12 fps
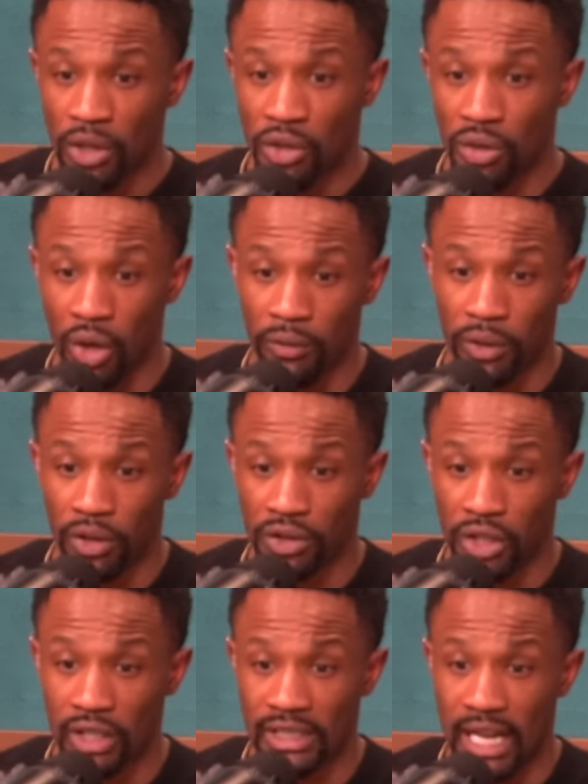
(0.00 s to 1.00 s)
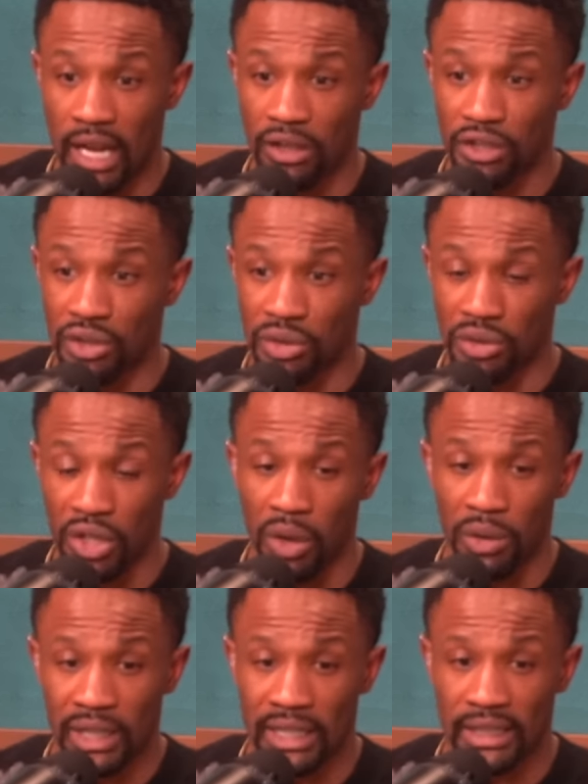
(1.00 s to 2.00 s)
You go for it on third down, you
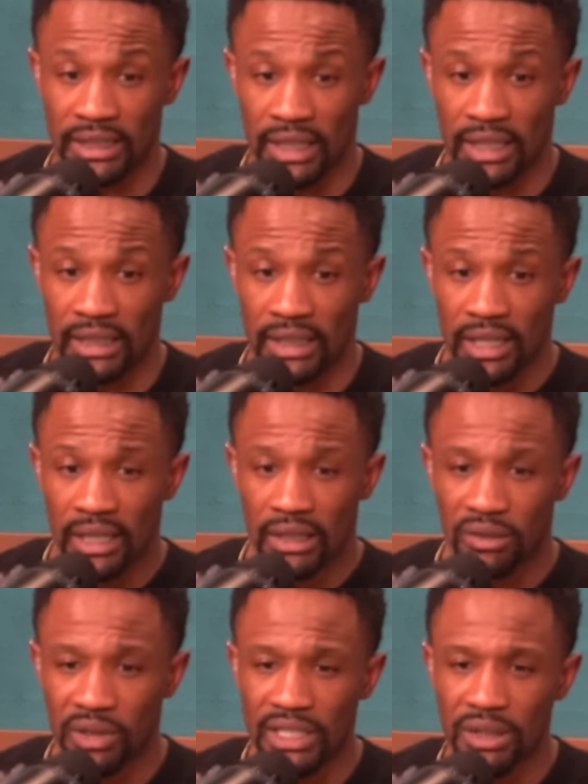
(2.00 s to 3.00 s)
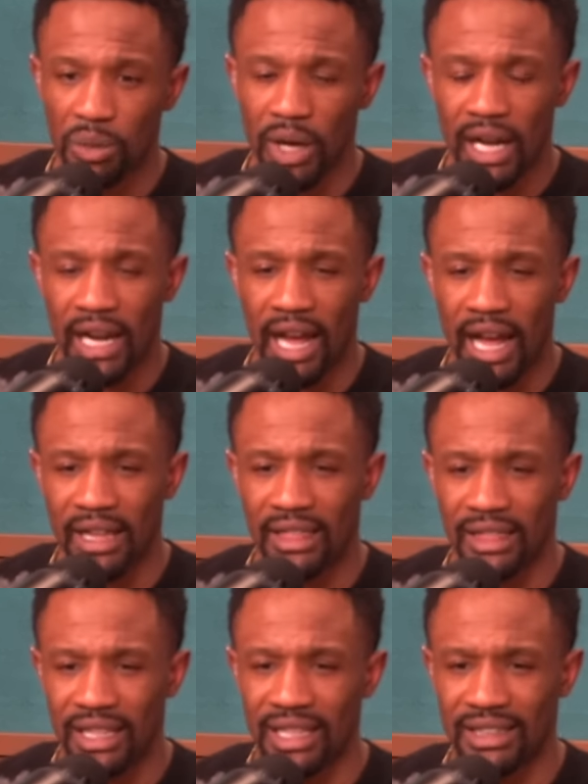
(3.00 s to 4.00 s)
don't get it done. The reason why I
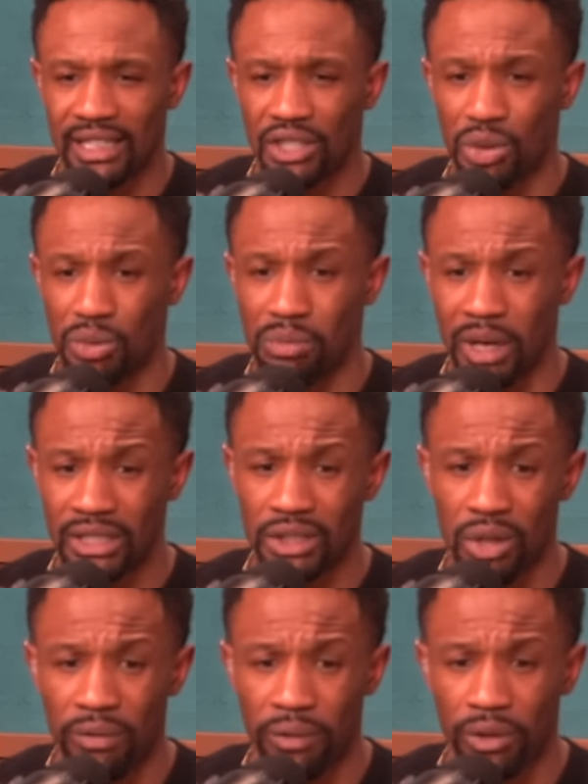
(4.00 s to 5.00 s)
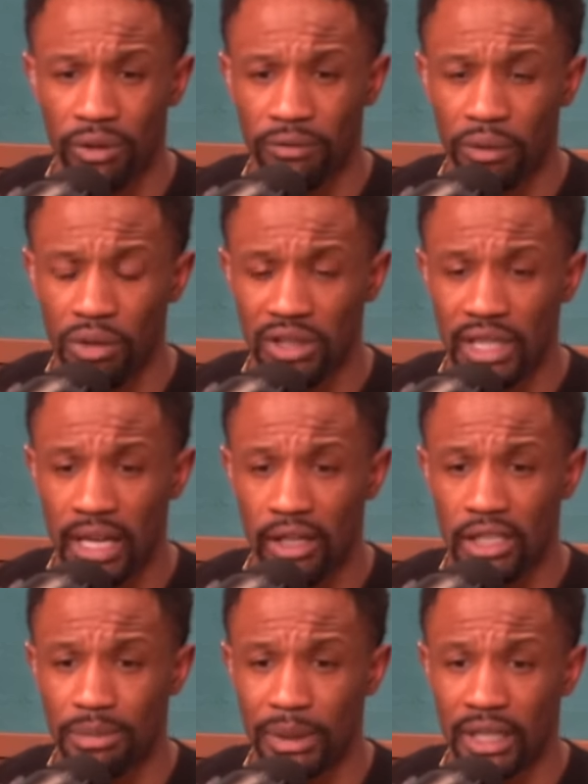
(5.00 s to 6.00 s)
think that you must go for it on fourth there
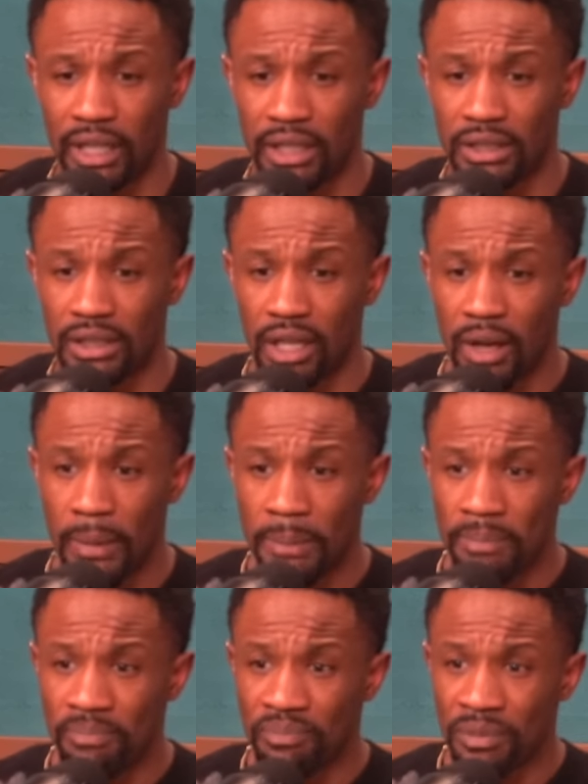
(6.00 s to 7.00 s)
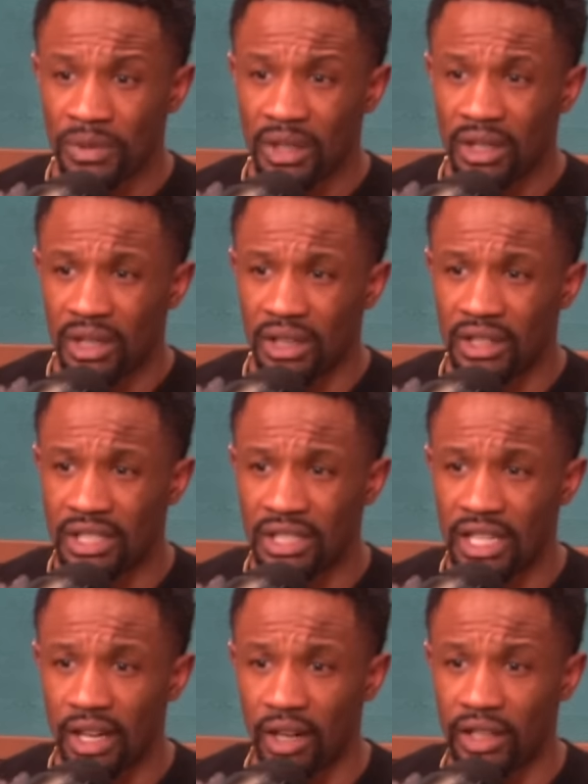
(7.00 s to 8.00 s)
is because the
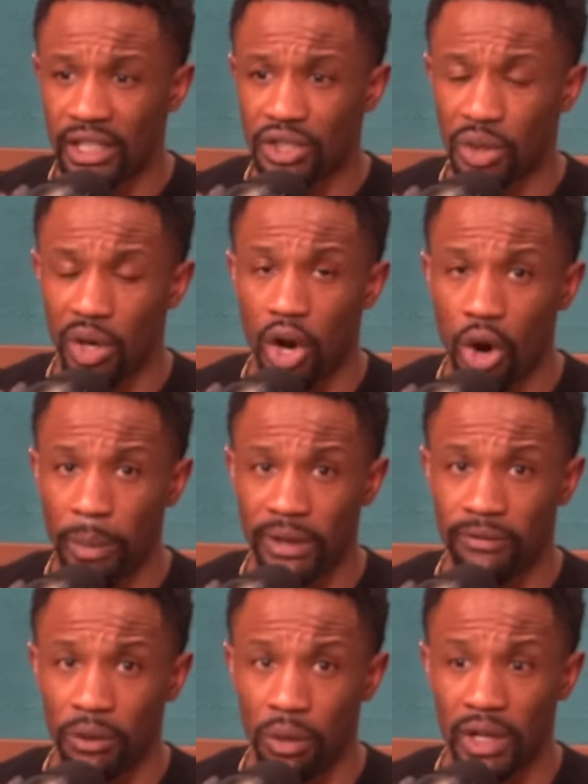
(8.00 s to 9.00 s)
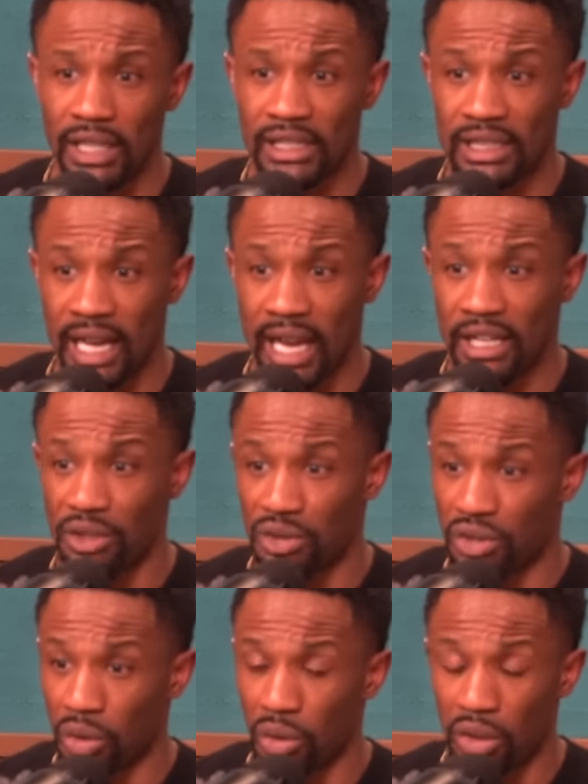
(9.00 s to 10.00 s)
scenario that you're hoping for is that you
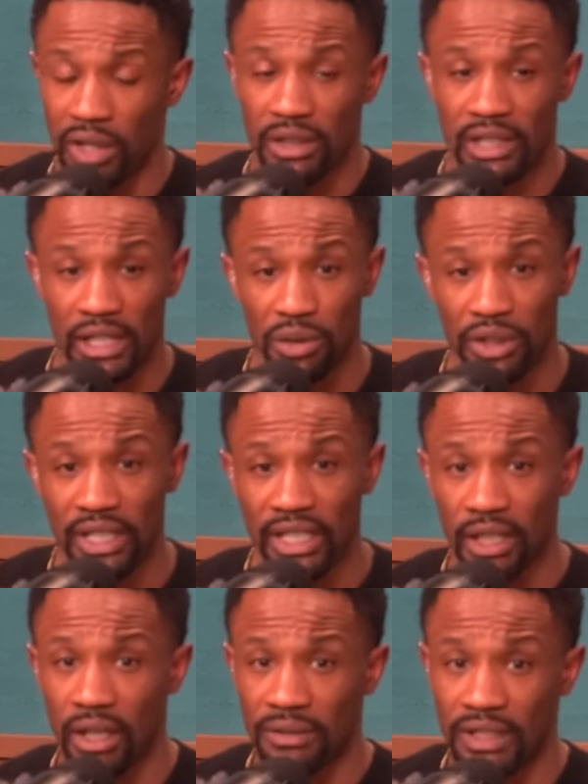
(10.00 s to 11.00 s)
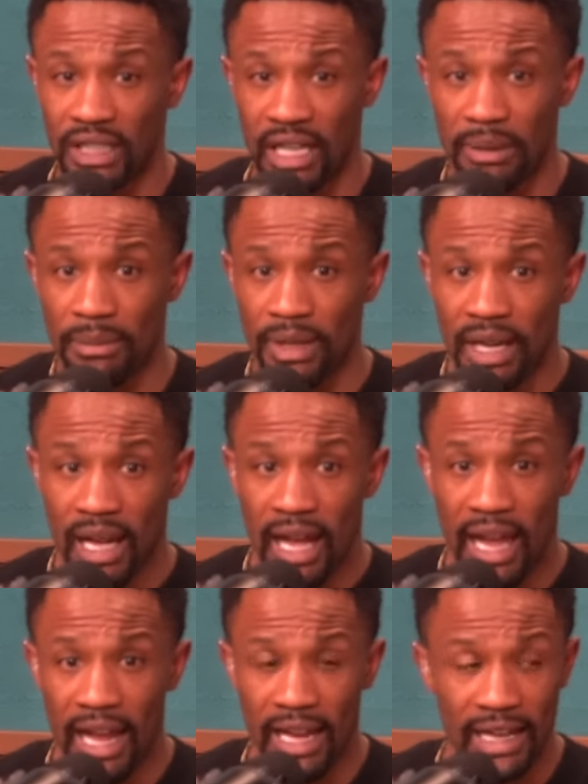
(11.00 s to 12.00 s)
score, then you kick it off to them
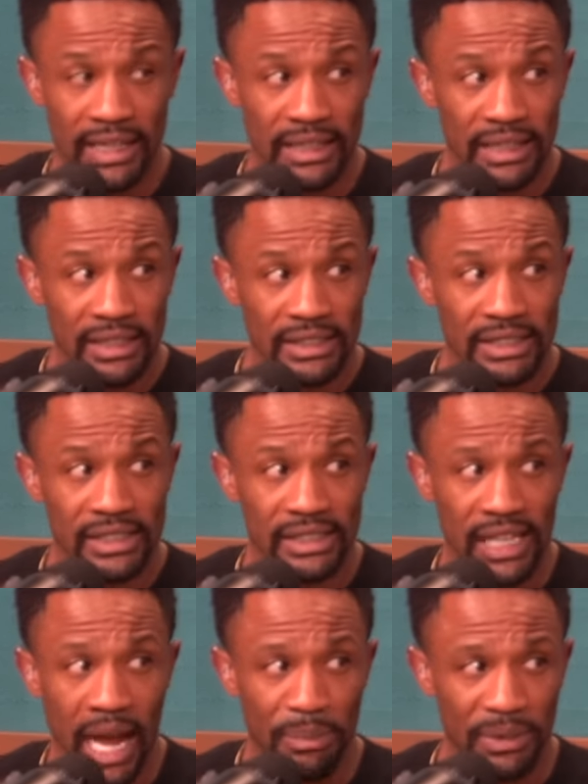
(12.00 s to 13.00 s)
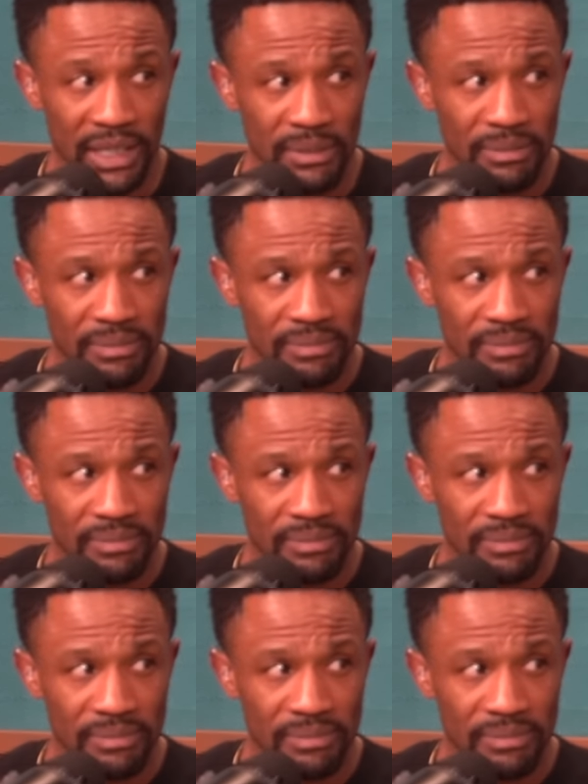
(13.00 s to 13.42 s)
and stop them.